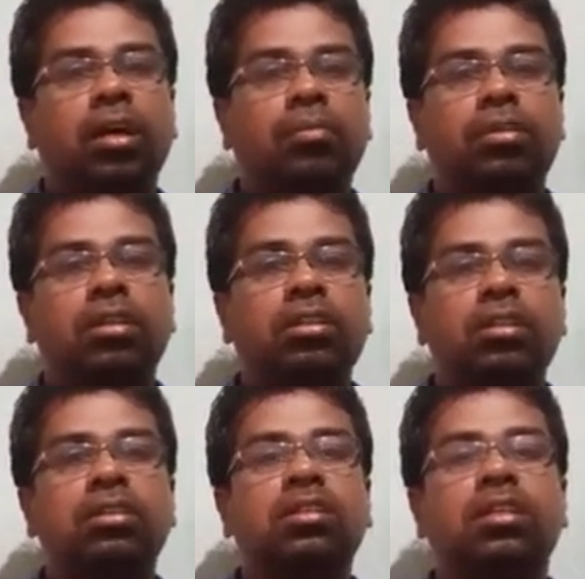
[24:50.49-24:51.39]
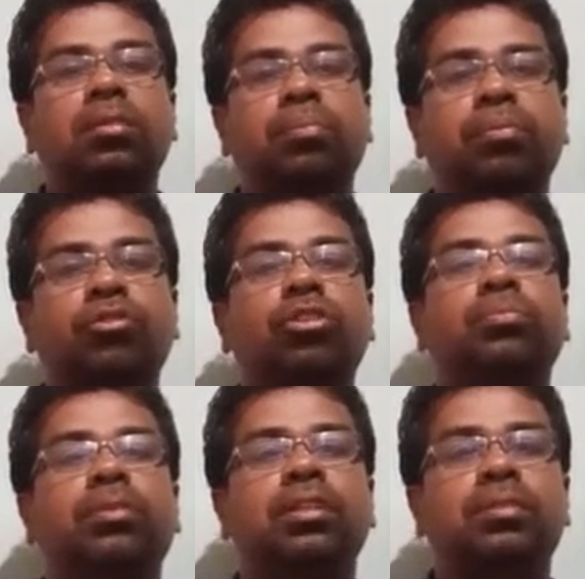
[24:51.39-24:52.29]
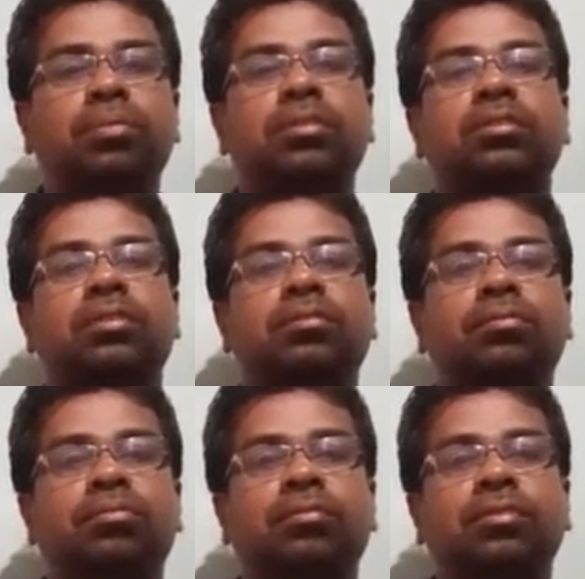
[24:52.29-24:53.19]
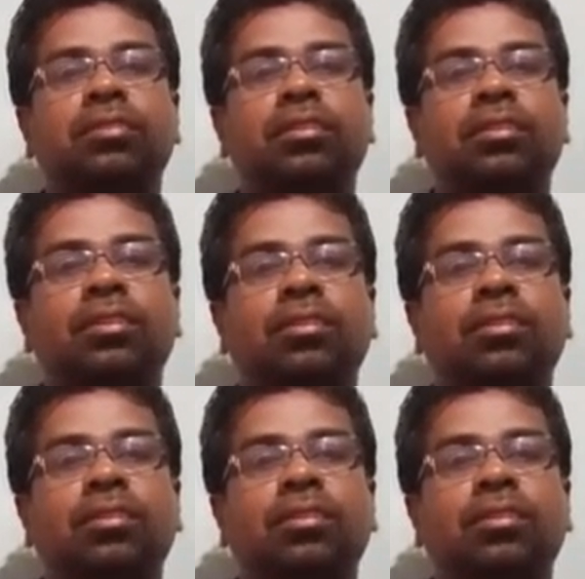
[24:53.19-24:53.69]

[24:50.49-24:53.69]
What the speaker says: by adopting these are the good principles.